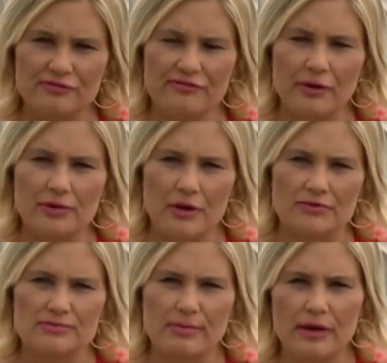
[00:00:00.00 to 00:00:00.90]

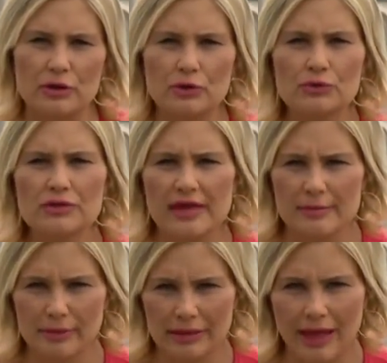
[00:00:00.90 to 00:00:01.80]
photos, but who do they
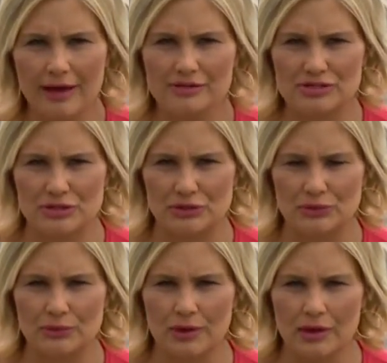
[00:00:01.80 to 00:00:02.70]
belong to?
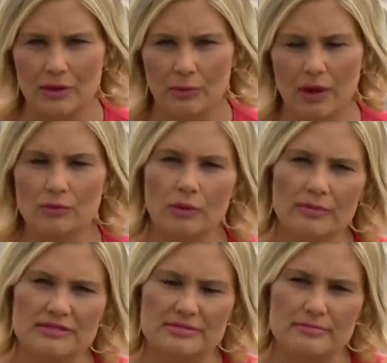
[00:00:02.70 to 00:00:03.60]
One
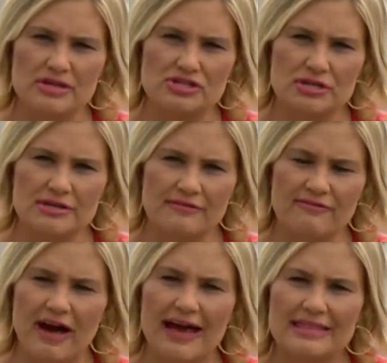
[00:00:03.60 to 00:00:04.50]
woman's mission to
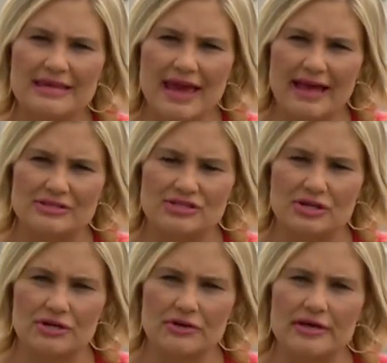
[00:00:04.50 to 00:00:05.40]
find the
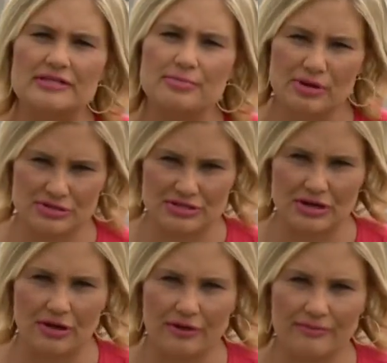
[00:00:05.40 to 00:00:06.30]
answer is
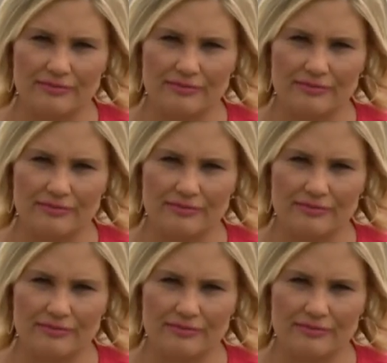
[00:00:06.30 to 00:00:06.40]
personal.